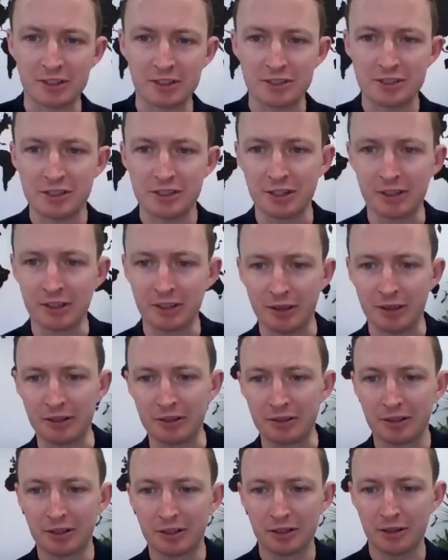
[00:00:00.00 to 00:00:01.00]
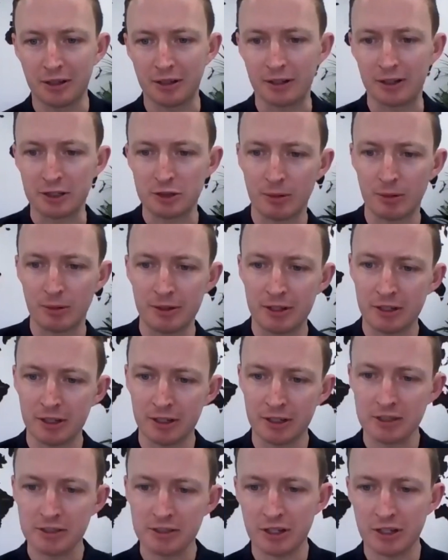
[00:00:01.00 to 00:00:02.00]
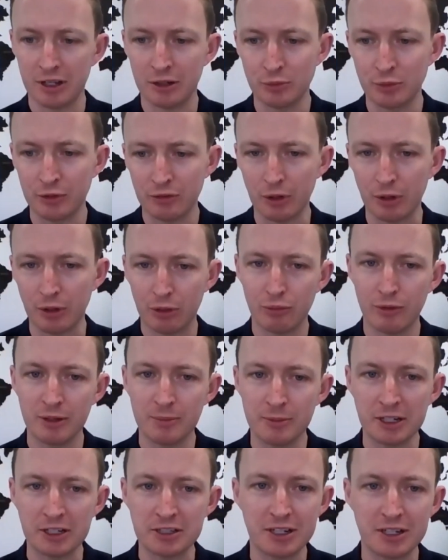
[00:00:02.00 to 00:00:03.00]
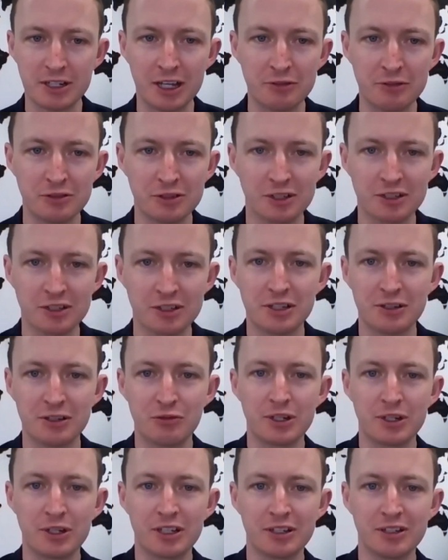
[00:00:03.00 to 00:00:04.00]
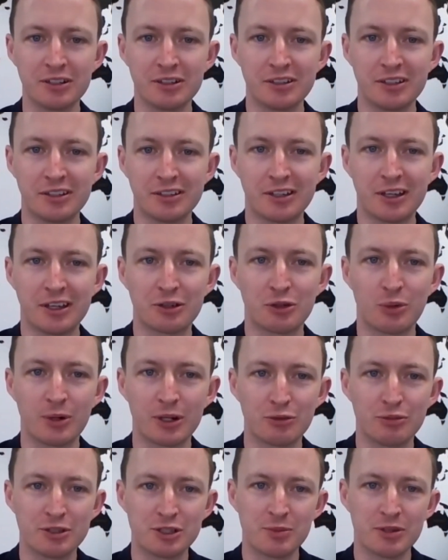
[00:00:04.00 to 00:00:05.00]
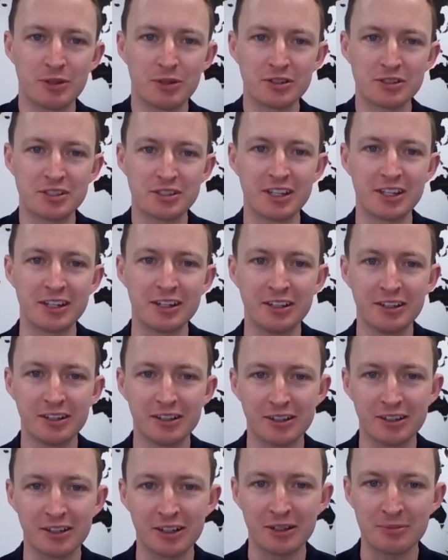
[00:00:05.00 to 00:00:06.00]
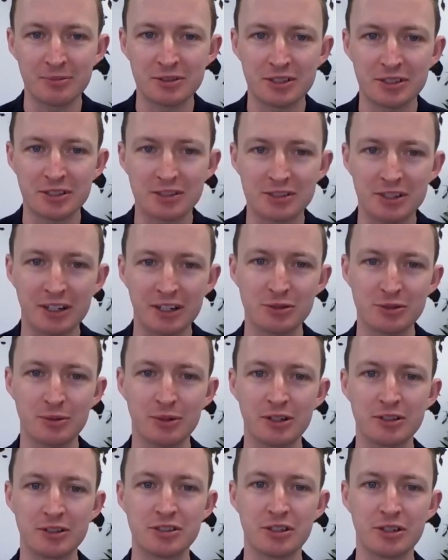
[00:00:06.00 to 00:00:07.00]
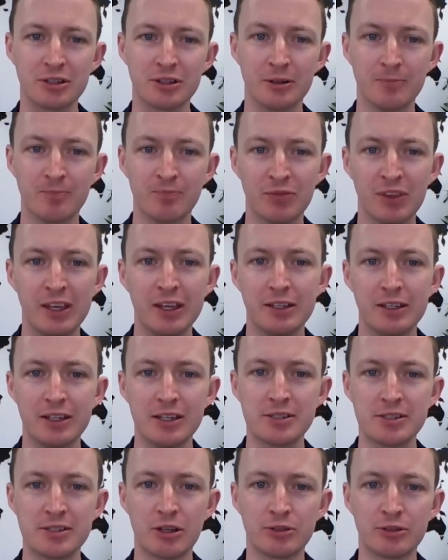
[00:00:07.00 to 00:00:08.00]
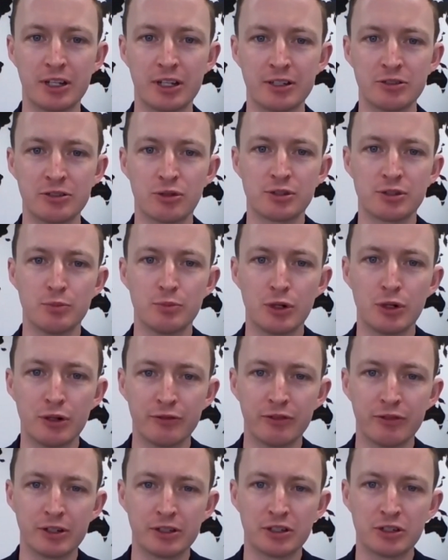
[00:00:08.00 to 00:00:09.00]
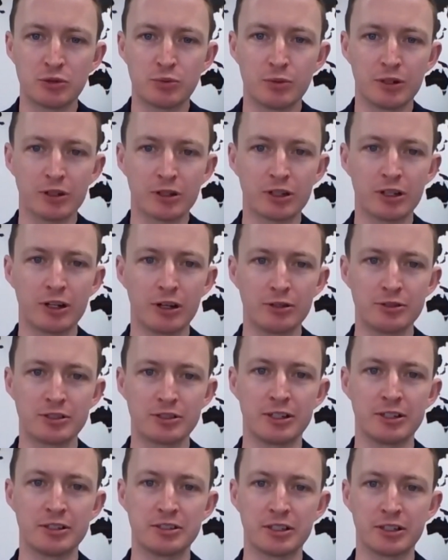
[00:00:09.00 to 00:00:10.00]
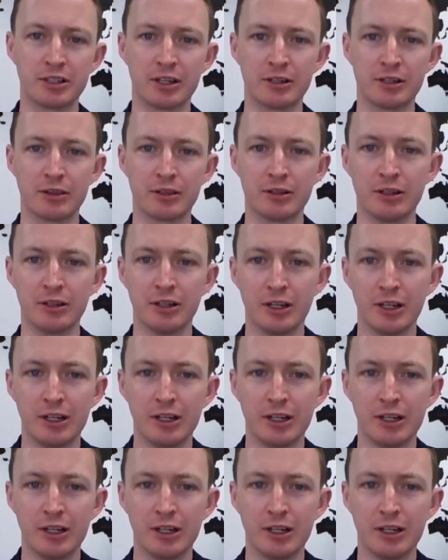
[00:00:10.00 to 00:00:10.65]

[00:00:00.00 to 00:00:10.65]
Yeah, I think that's probably the case. We've got 3 minutes left. Let's see if we can get a quick response in to this next one. So, is there a danger as more funders work closely together